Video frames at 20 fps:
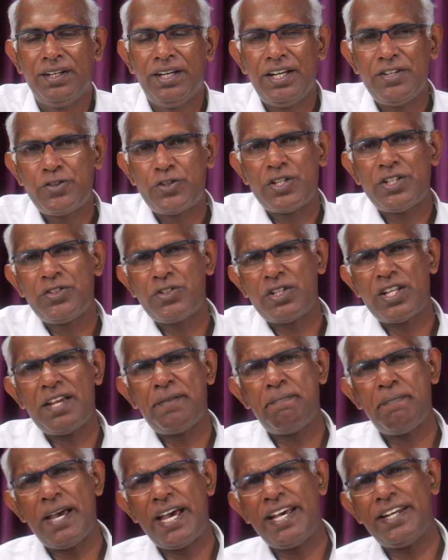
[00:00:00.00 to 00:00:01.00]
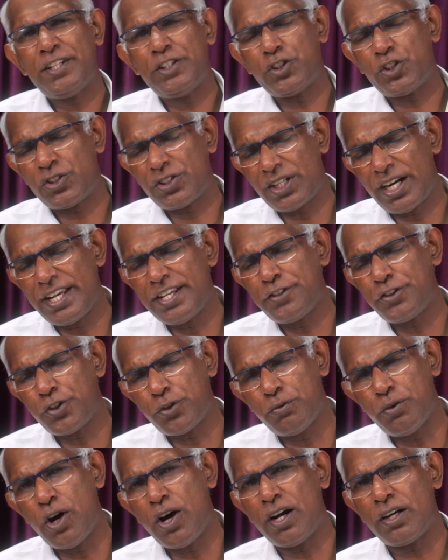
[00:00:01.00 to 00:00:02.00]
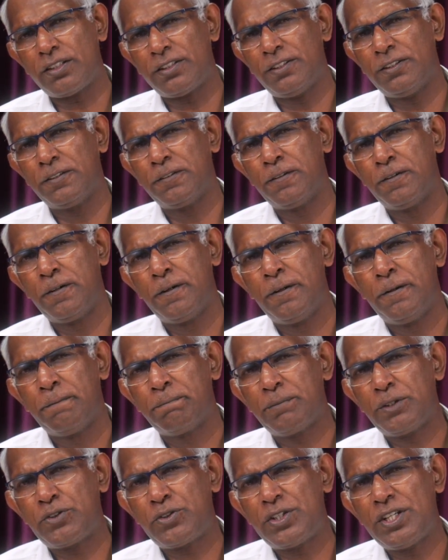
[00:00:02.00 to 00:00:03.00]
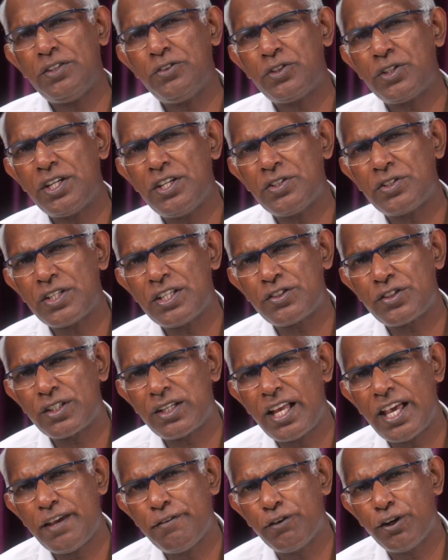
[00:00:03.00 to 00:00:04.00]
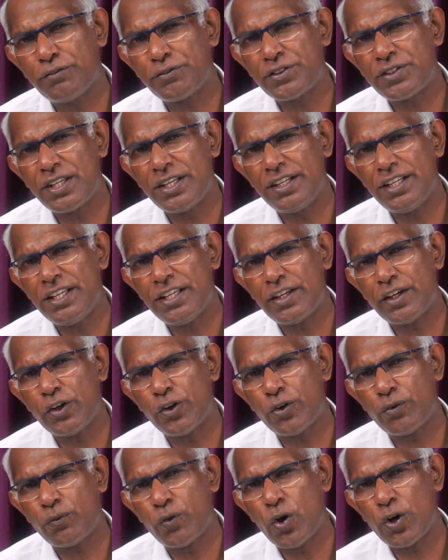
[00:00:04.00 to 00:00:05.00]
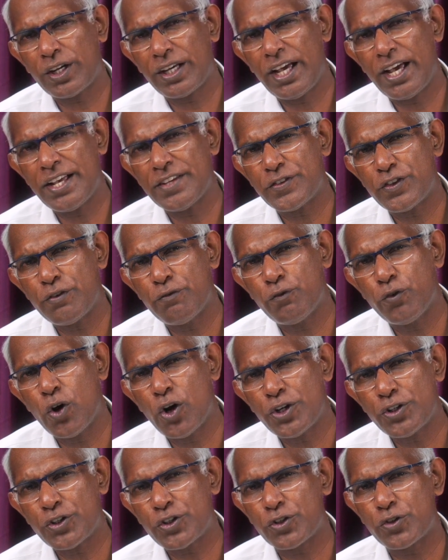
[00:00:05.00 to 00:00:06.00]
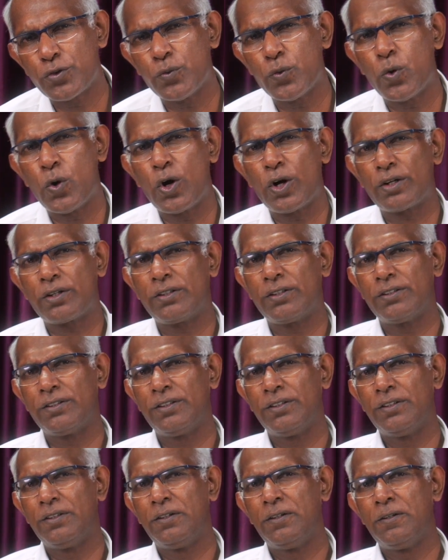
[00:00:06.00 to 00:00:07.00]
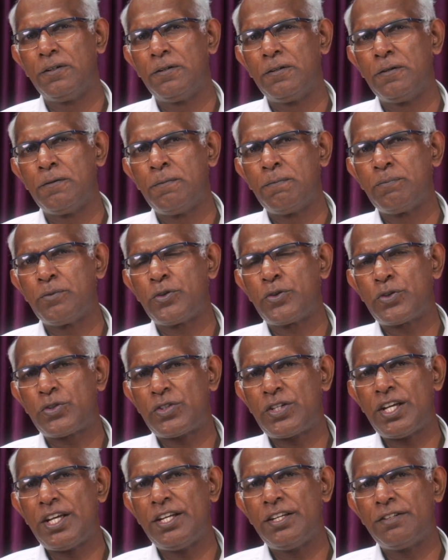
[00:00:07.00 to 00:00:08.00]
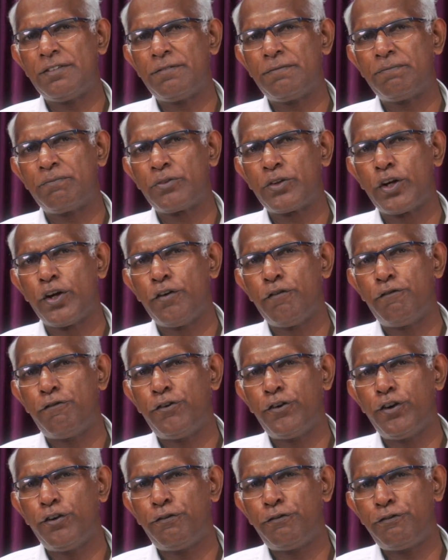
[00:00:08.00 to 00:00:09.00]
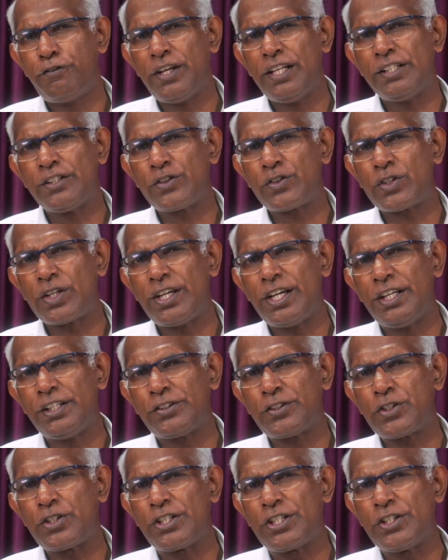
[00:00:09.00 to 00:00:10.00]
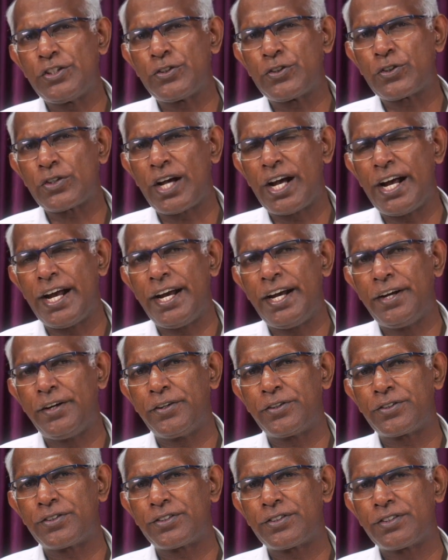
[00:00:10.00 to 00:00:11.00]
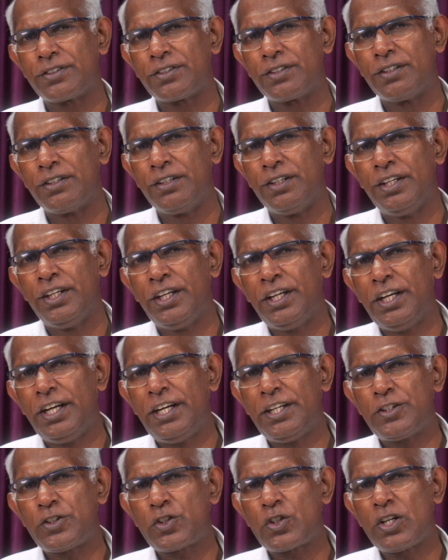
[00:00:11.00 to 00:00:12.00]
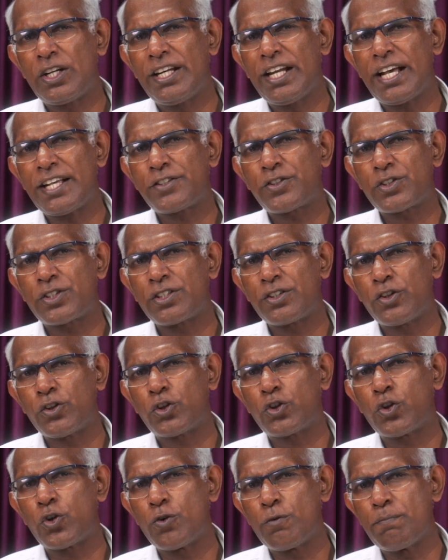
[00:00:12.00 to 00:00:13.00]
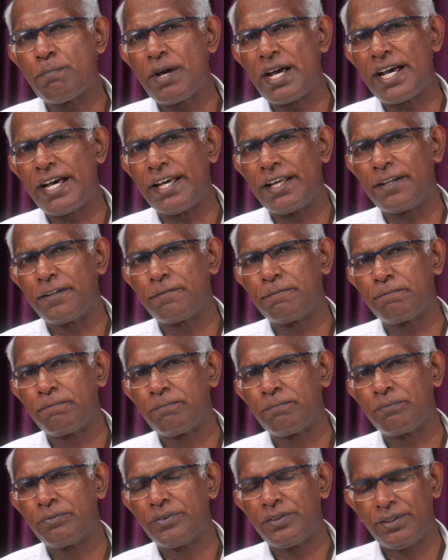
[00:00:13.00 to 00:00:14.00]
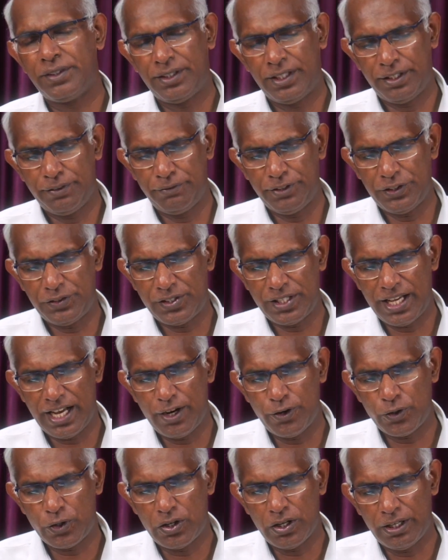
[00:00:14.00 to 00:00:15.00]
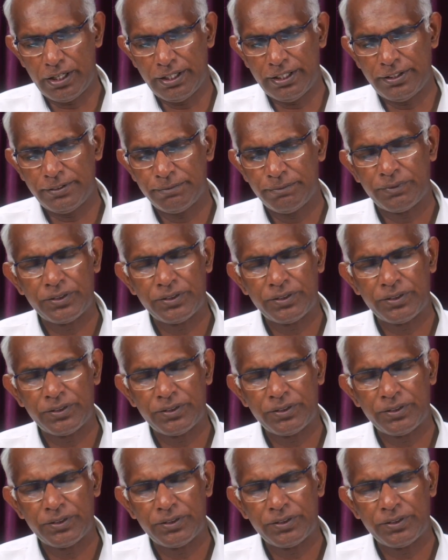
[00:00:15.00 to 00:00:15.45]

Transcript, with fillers: And since the man is trying to walk, but since he is a slave of sin, he cannot walk as he wants to walk. Sin fulfills its desires, its lust through man. And we see how God